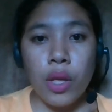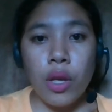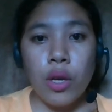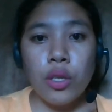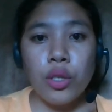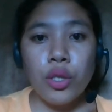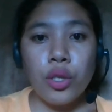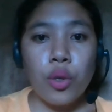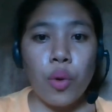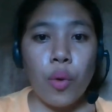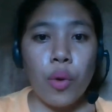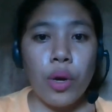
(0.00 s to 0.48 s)

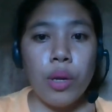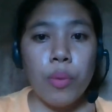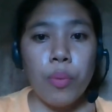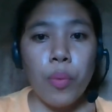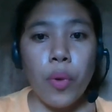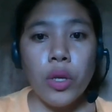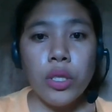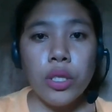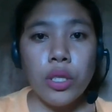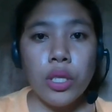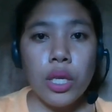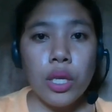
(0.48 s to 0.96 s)
So, in
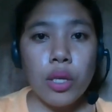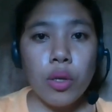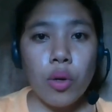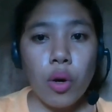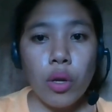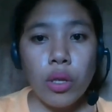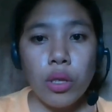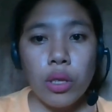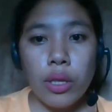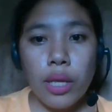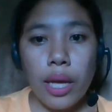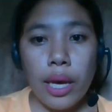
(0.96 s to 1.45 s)
posting
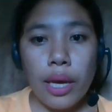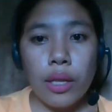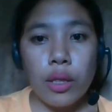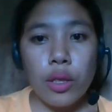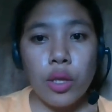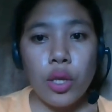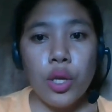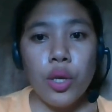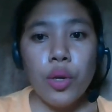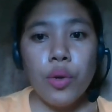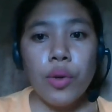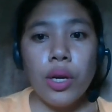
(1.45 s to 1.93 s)
content,
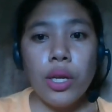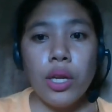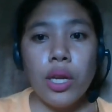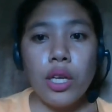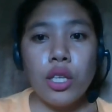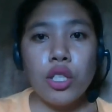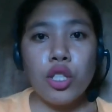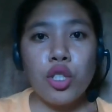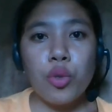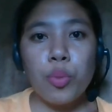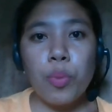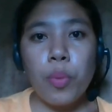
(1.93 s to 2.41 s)
you can
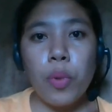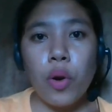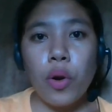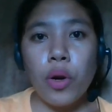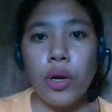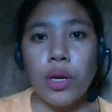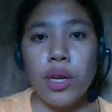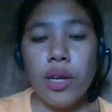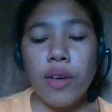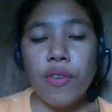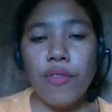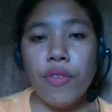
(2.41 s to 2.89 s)
explore
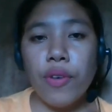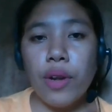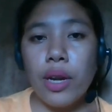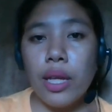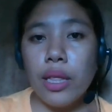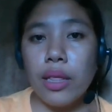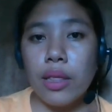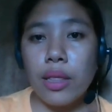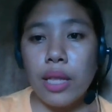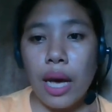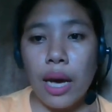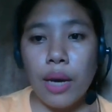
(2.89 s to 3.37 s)

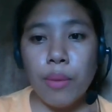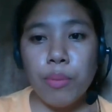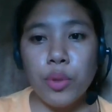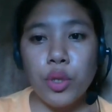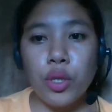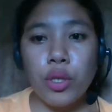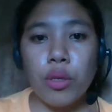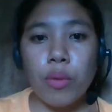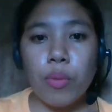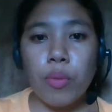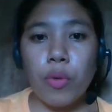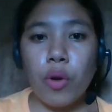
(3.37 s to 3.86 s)
different
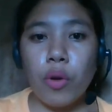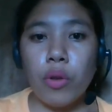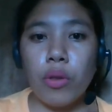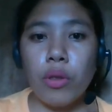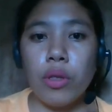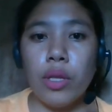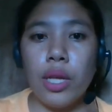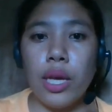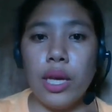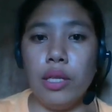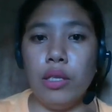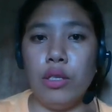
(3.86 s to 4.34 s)
types of
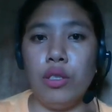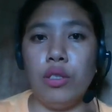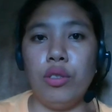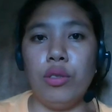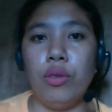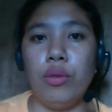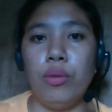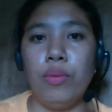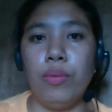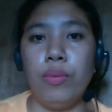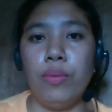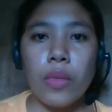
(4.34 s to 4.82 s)
contents.
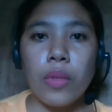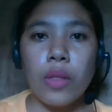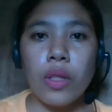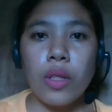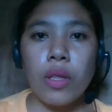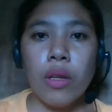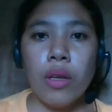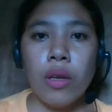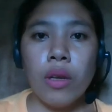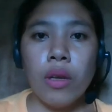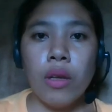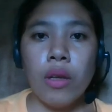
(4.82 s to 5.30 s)

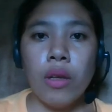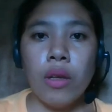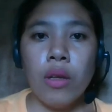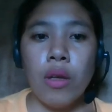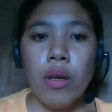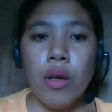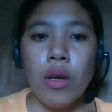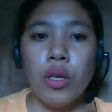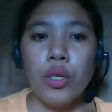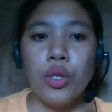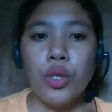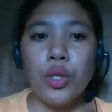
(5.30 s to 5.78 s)

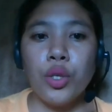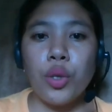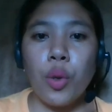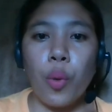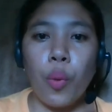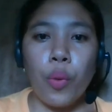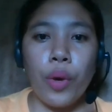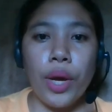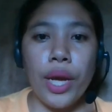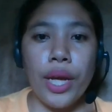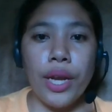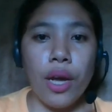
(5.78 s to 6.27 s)

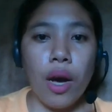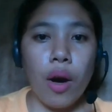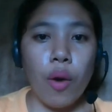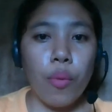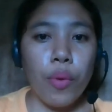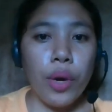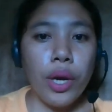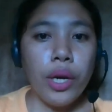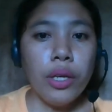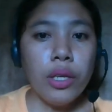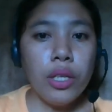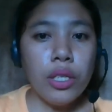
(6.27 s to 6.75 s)
So, in
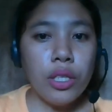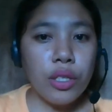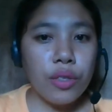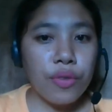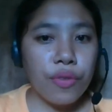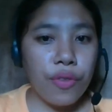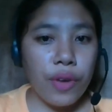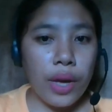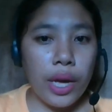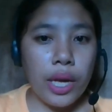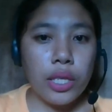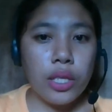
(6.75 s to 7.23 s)
awareness
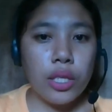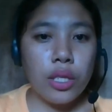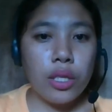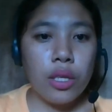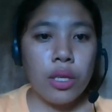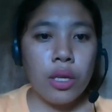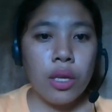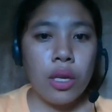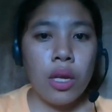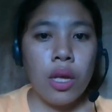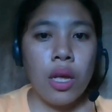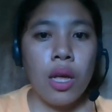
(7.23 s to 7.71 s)
phase,
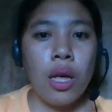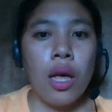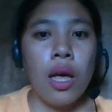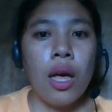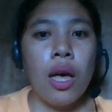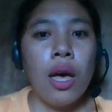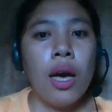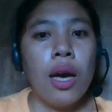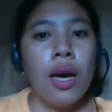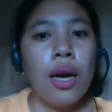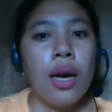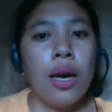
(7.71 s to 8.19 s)

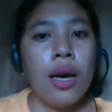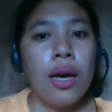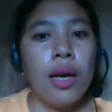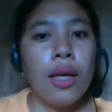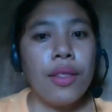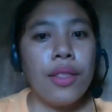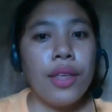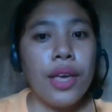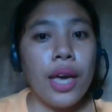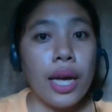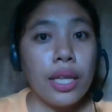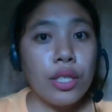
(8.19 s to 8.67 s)

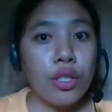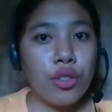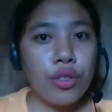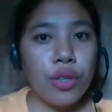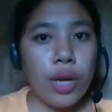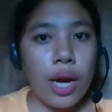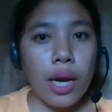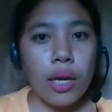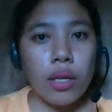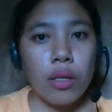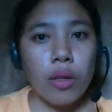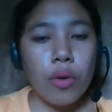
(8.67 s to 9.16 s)
the
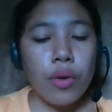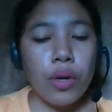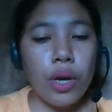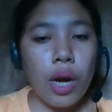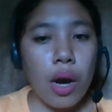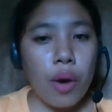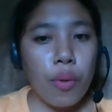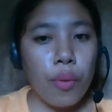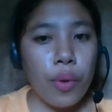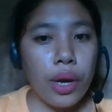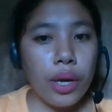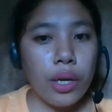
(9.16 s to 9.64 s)
attract or
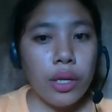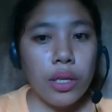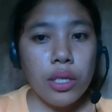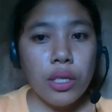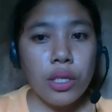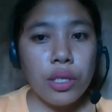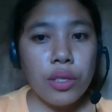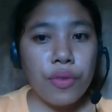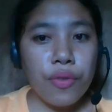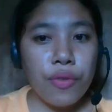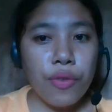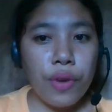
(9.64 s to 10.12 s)

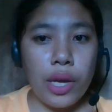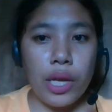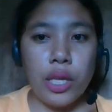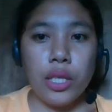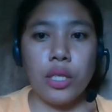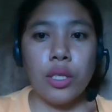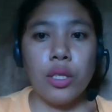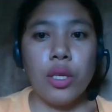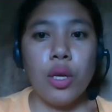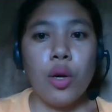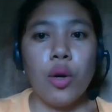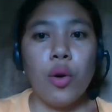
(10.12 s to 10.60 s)
awareness
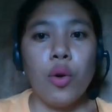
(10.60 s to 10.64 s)
phase,